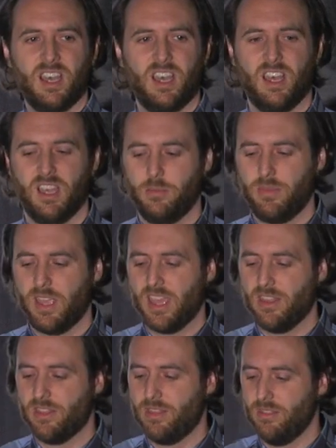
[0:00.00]

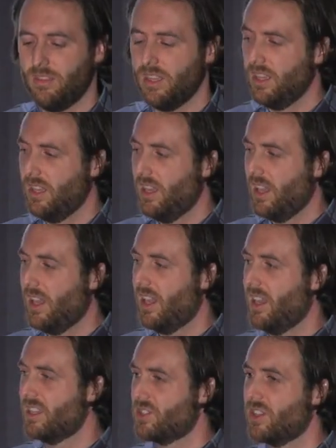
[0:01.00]
and
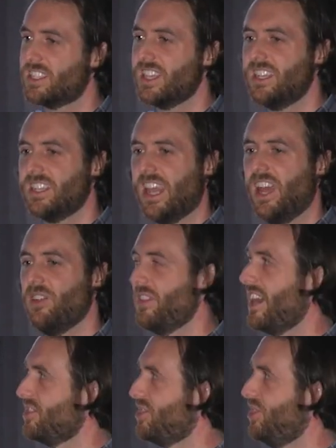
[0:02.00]
so I decided to count
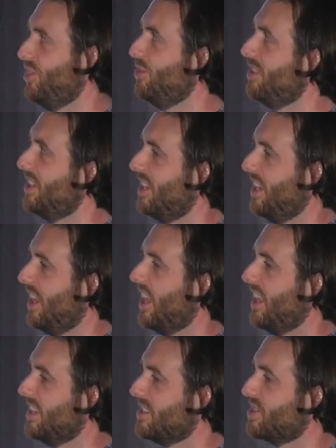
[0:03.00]
that too.
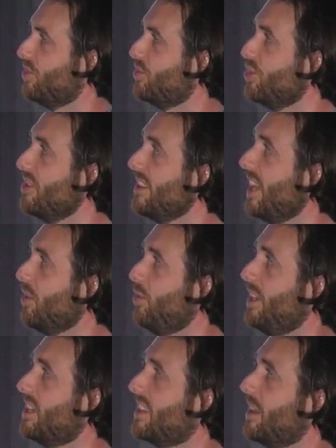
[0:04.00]
So during that
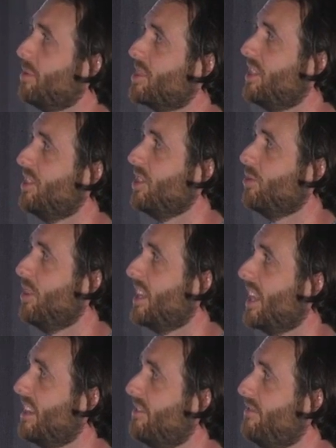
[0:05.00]
week, that particular
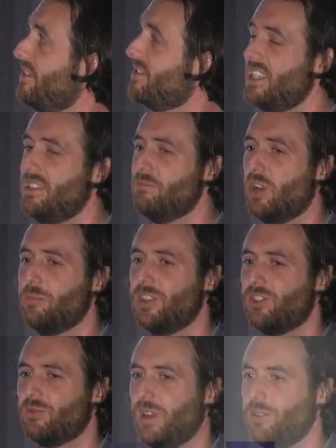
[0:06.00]
week, I had 15
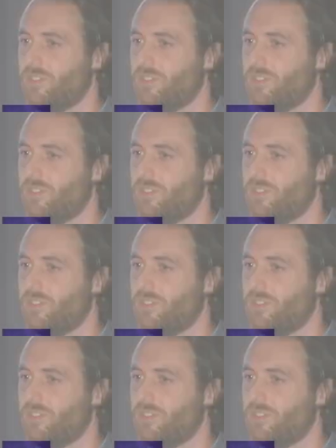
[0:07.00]
moments where